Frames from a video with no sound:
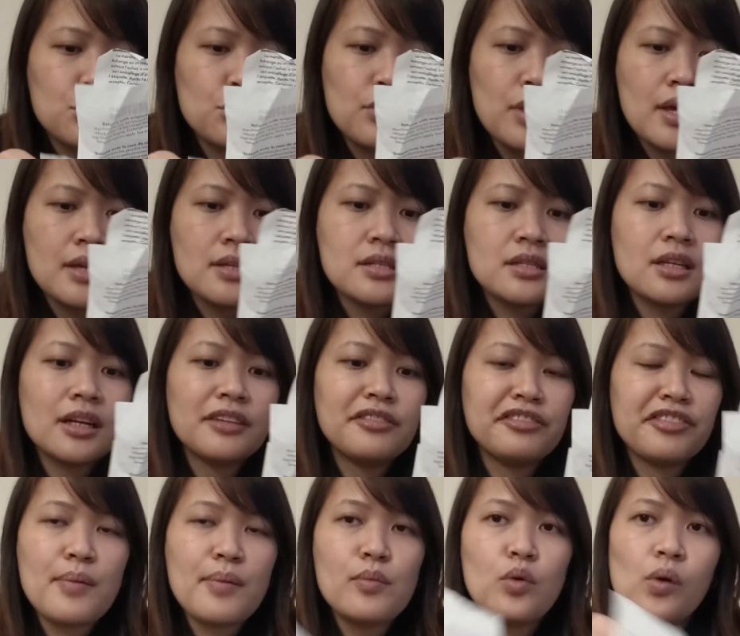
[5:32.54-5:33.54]
So they start
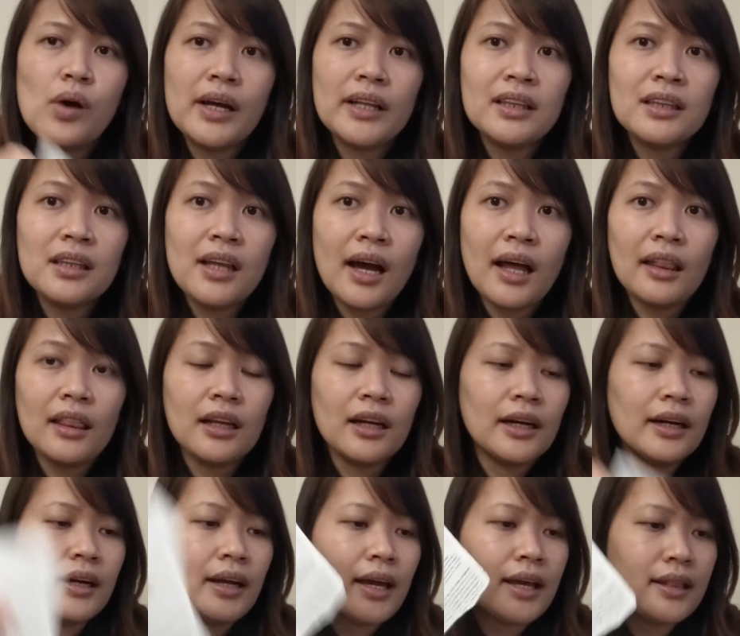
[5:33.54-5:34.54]
from
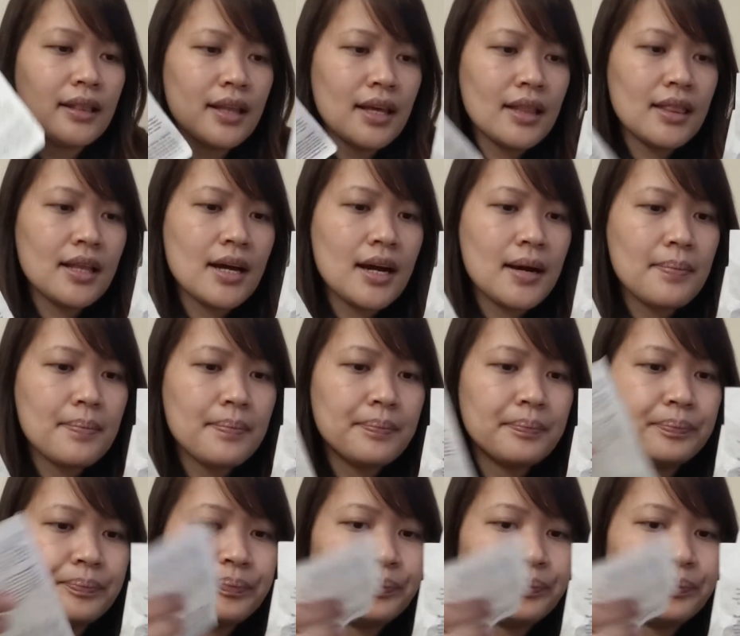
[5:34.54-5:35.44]
$1 and then up.